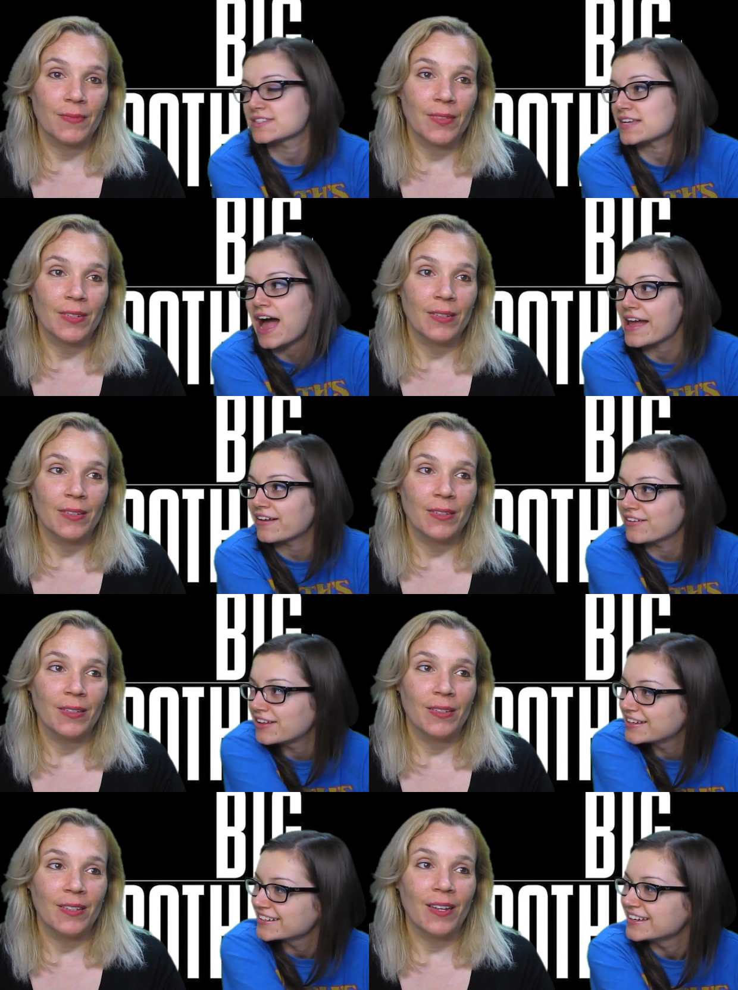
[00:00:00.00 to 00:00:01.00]

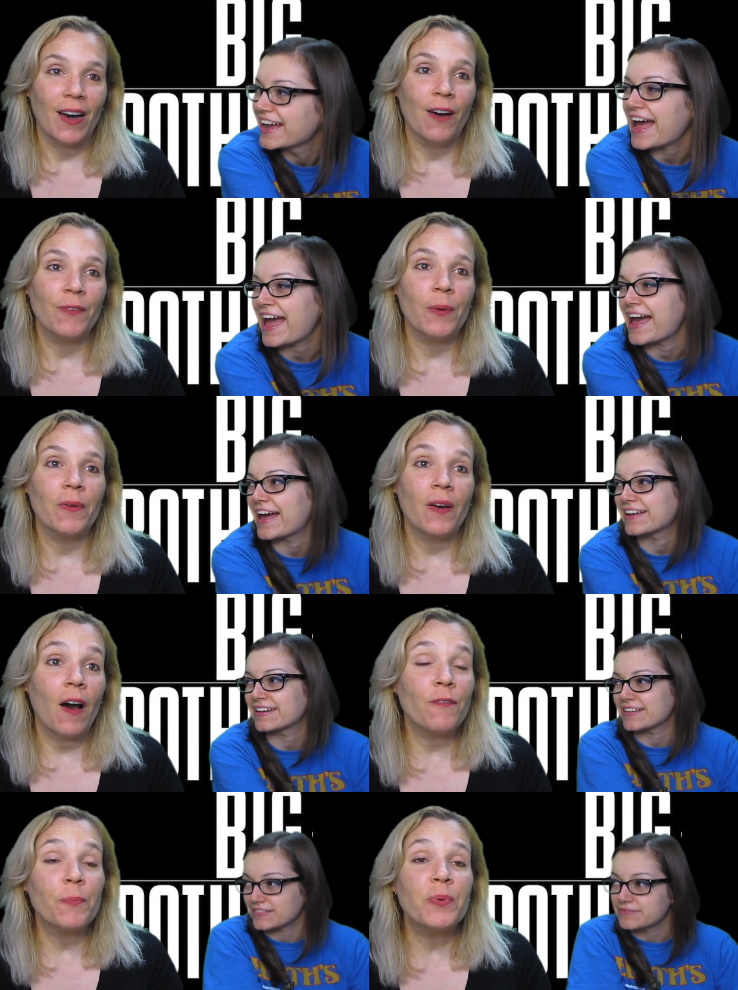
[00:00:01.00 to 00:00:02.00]
Speaker 1: style of
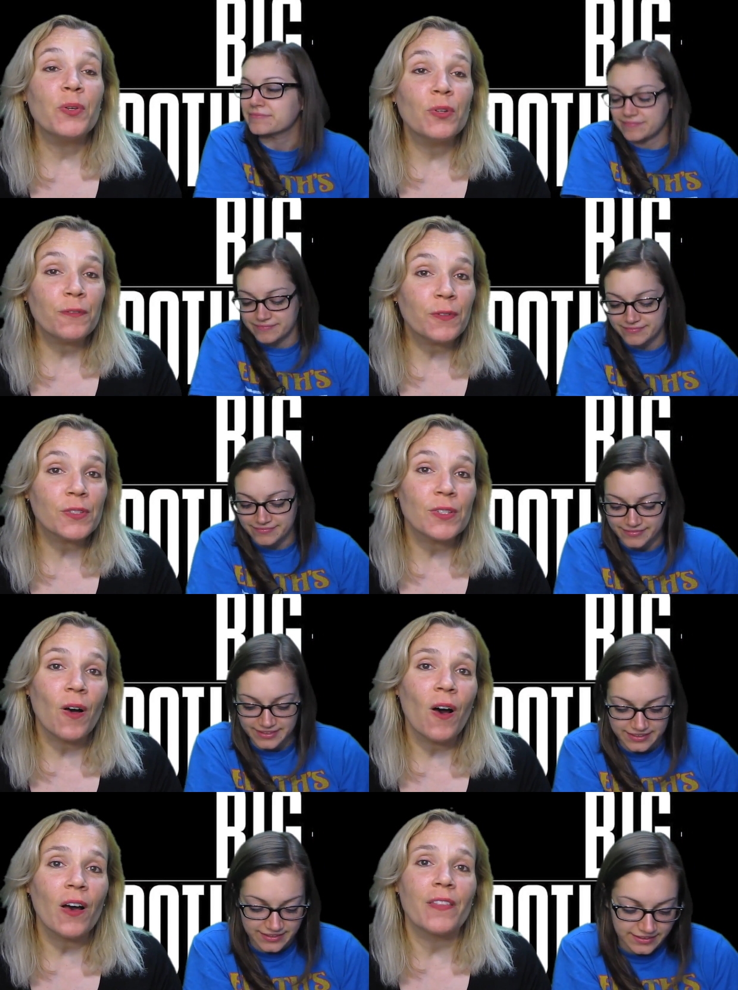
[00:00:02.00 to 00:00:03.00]
and a, of a beautiful
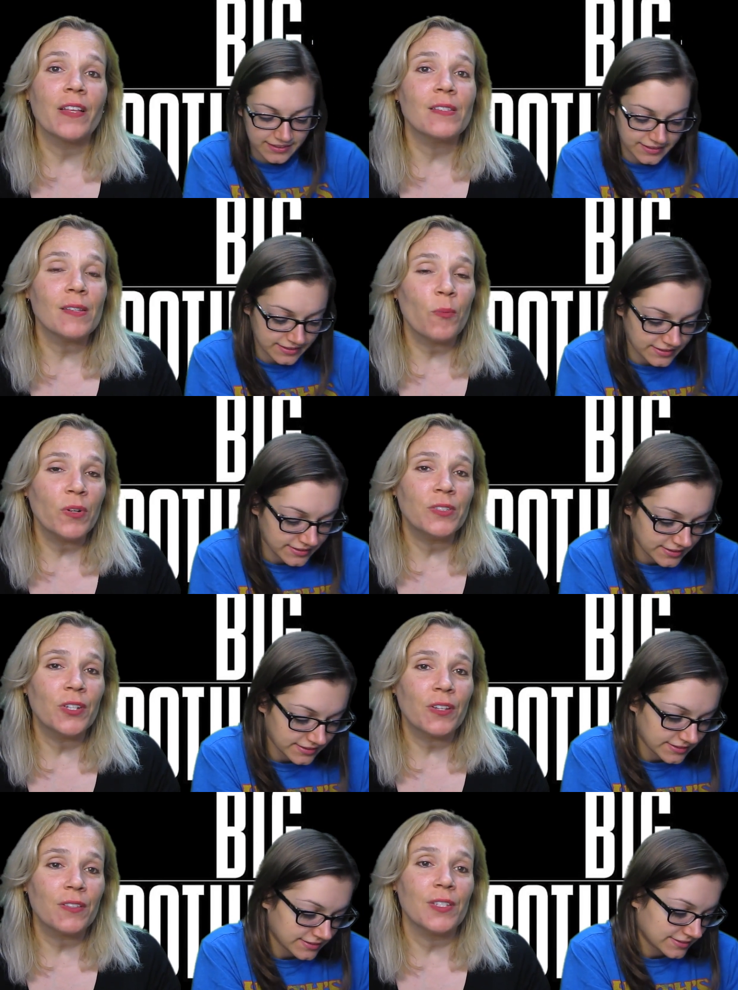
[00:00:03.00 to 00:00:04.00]
song that someone
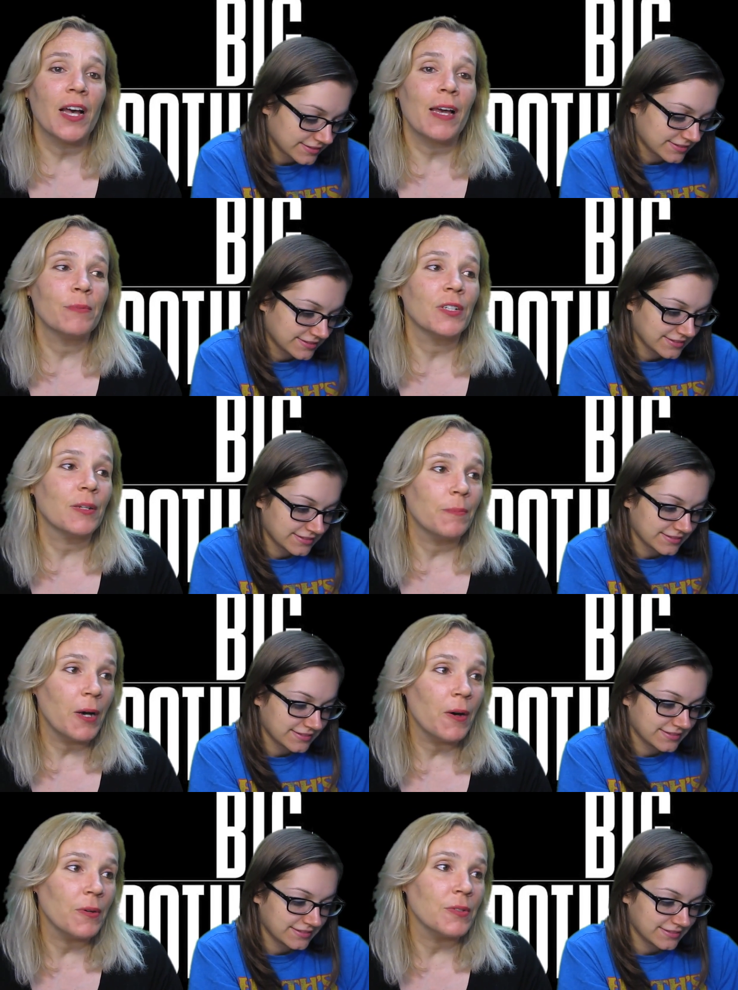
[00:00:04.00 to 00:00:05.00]
took the time to
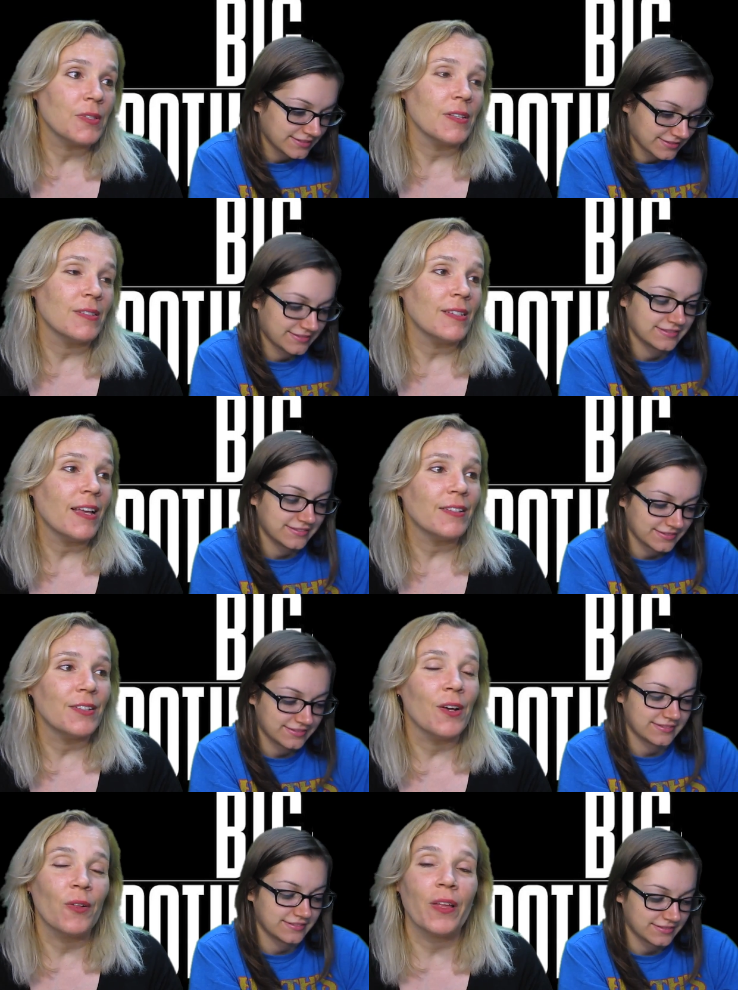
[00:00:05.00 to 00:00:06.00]
compose that said
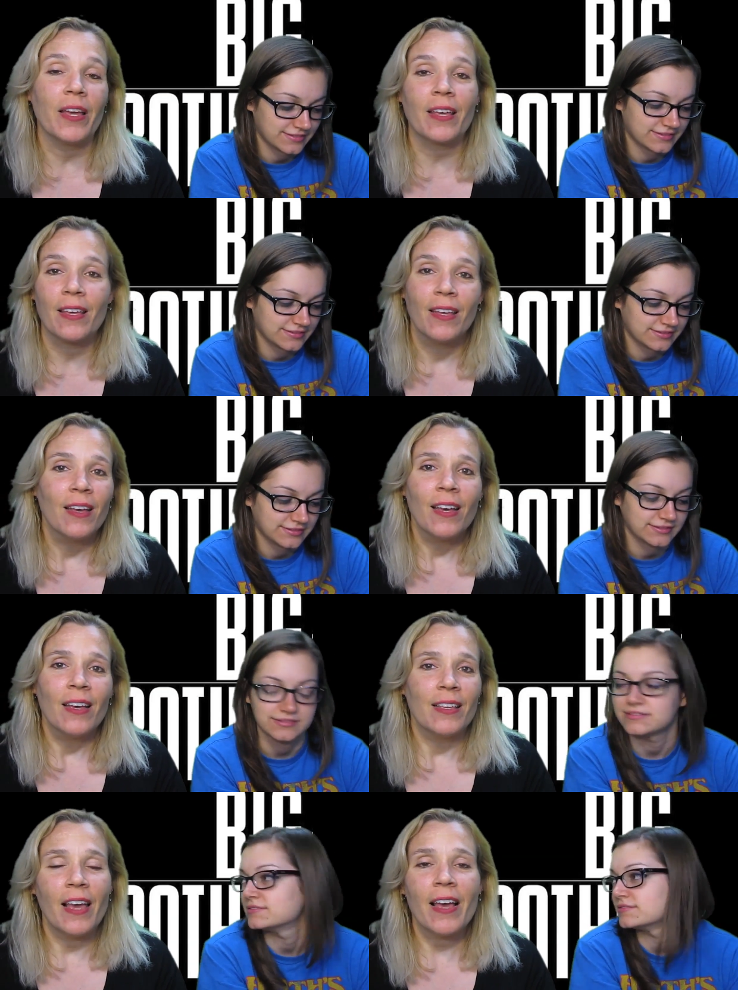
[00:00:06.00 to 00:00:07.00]
you know like
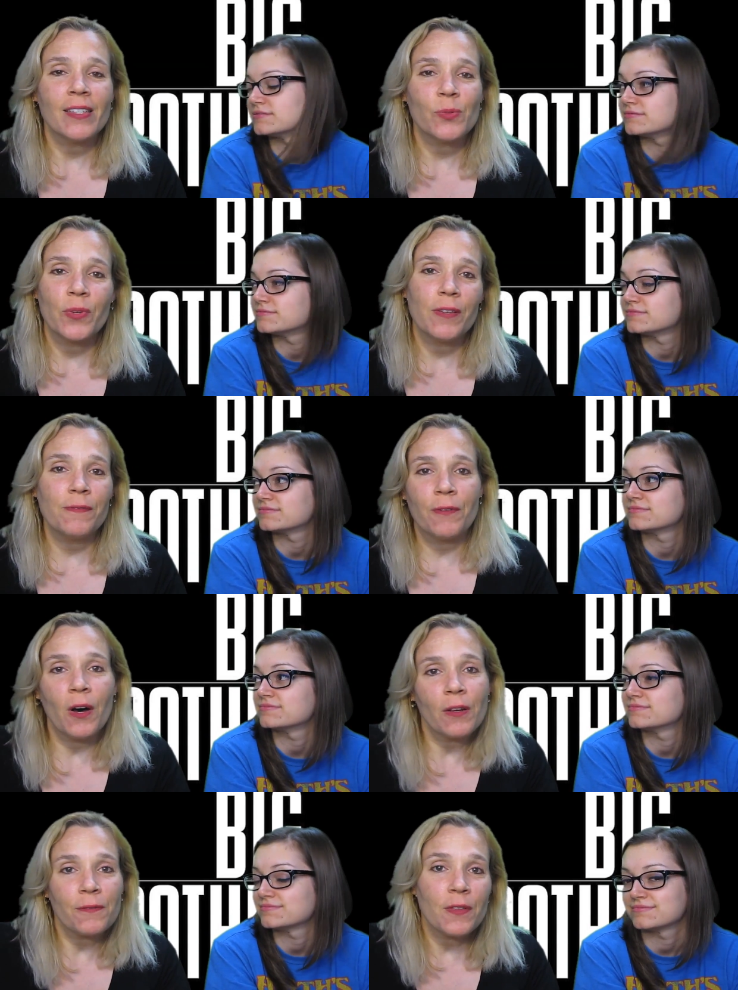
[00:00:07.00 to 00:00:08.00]
yes we
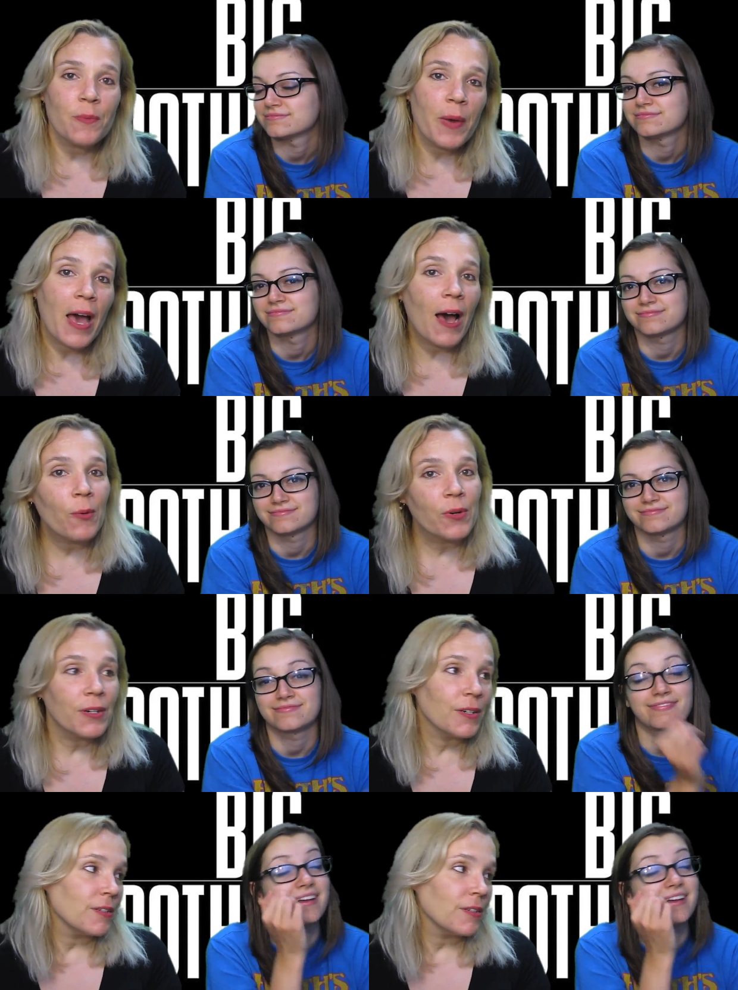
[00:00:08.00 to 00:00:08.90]
fought for the power